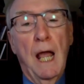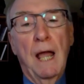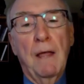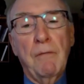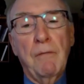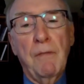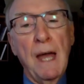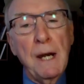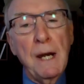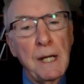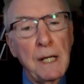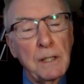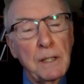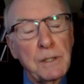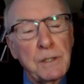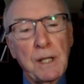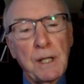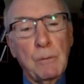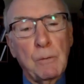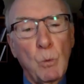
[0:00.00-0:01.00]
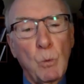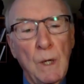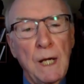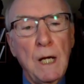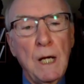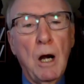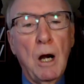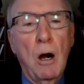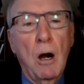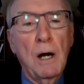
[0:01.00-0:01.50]
and that is that
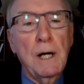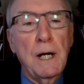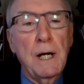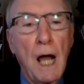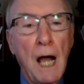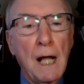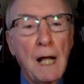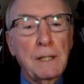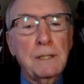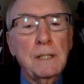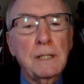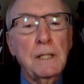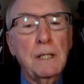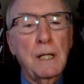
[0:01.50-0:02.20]
we are not